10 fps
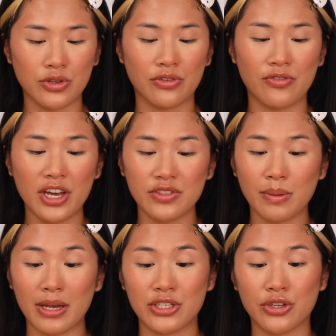So the first
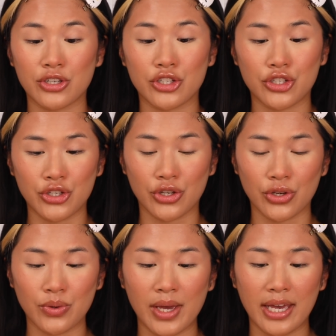thing I'm actually going to
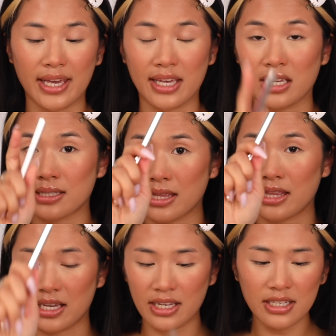do is
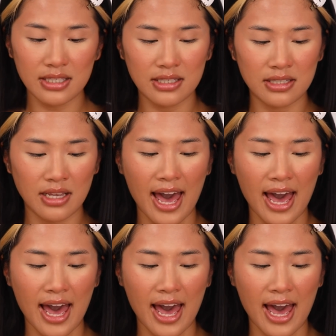this.